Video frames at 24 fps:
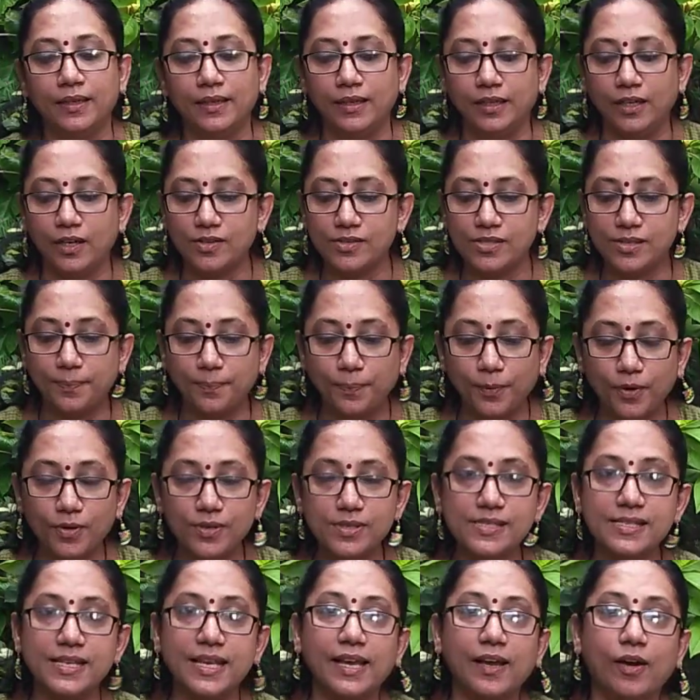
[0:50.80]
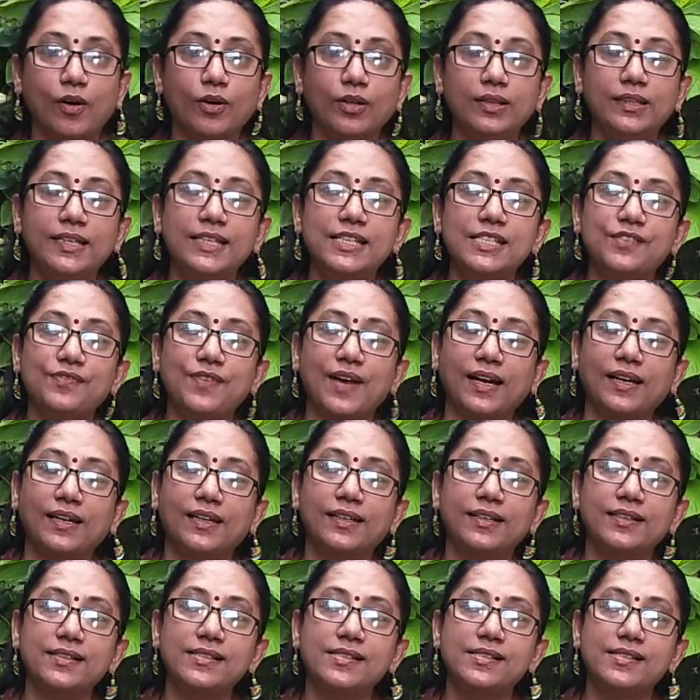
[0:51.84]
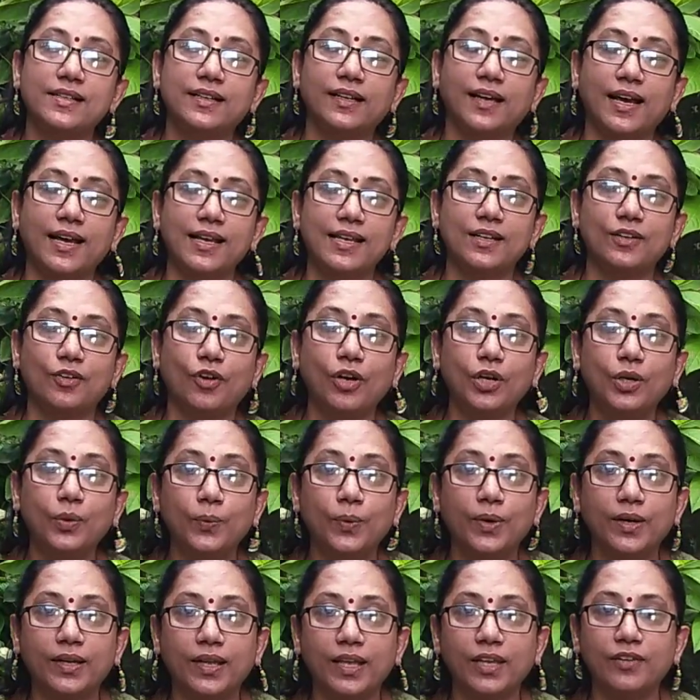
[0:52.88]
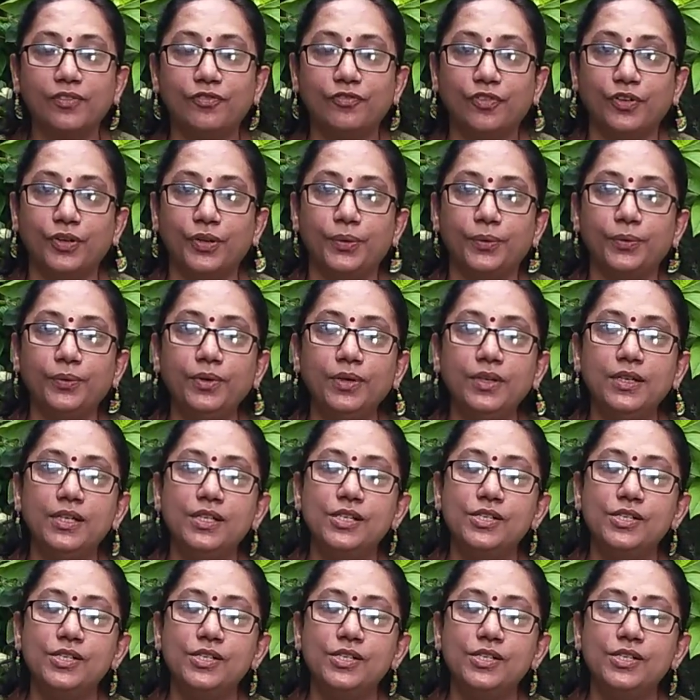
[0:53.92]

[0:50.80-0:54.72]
Now suppose all these factors are not working for you,